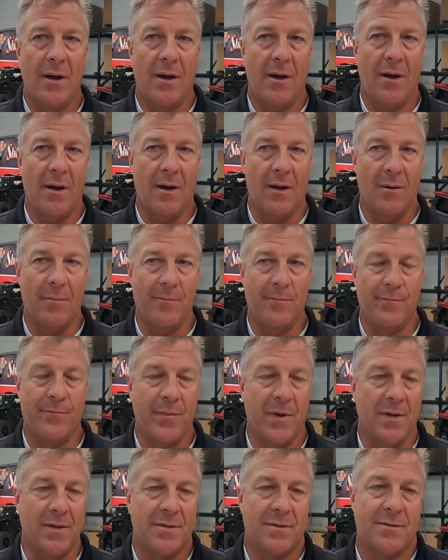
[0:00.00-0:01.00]

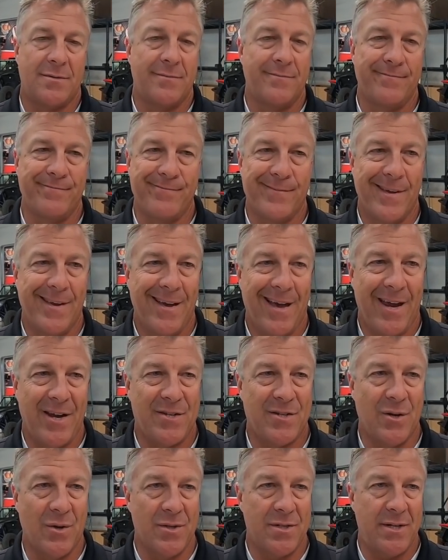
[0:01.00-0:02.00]
Um, it's I
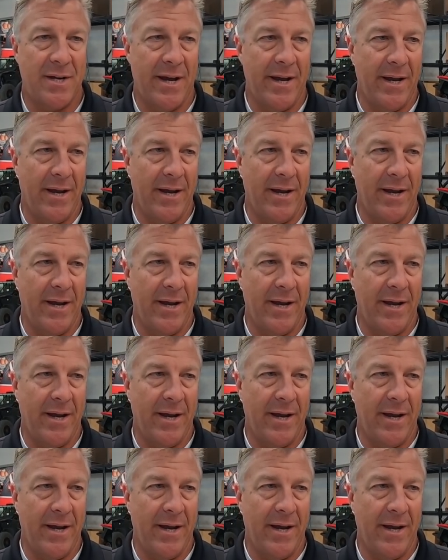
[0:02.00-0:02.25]
just don't see